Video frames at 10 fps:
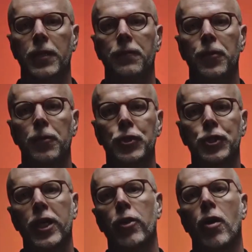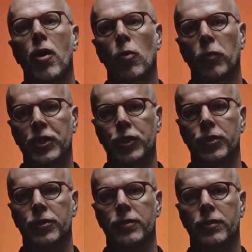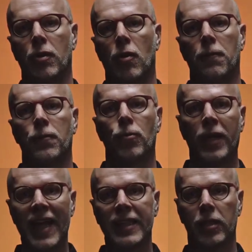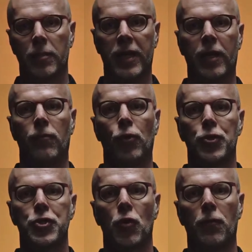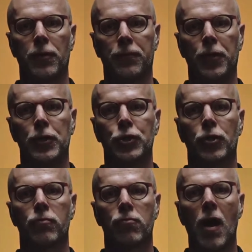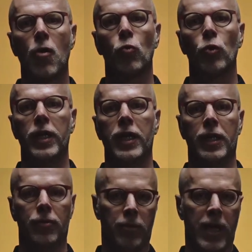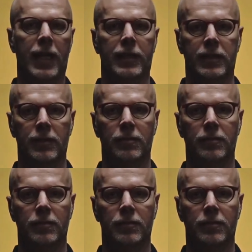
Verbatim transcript: If you share our vision of creating a metaverse of the future grounded in reality,